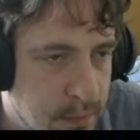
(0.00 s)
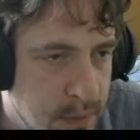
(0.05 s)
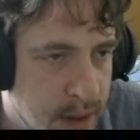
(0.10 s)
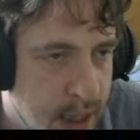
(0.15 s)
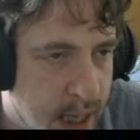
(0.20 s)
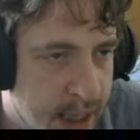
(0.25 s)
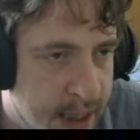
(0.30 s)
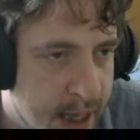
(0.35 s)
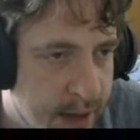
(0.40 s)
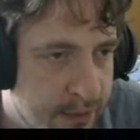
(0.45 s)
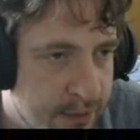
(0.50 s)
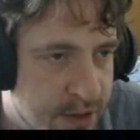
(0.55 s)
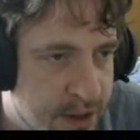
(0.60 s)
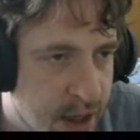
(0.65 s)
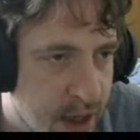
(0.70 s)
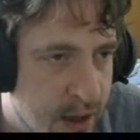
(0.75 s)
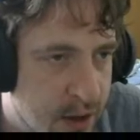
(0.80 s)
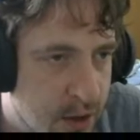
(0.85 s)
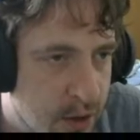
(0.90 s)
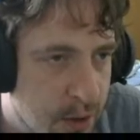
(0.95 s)
and have a
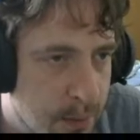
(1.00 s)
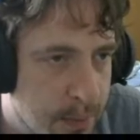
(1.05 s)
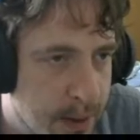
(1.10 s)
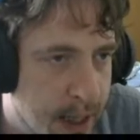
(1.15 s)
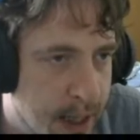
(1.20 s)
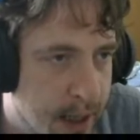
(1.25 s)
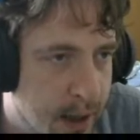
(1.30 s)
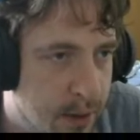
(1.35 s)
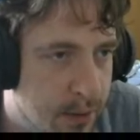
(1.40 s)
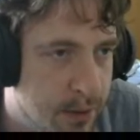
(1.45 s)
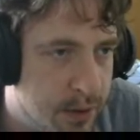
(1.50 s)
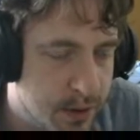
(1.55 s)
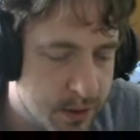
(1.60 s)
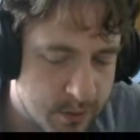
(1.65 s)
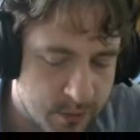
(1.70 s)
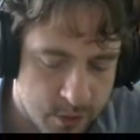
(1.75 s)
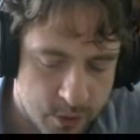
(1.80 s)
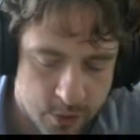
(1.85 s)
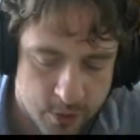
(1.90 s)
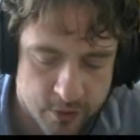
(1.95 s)
dialogue play out. And of
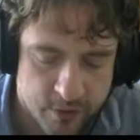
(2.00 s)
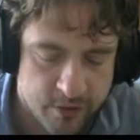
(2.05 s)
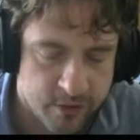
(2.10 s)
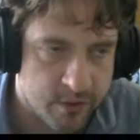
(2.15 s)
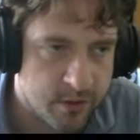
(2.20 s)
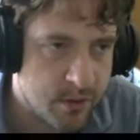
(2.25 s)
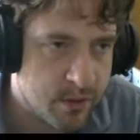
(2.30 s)
course,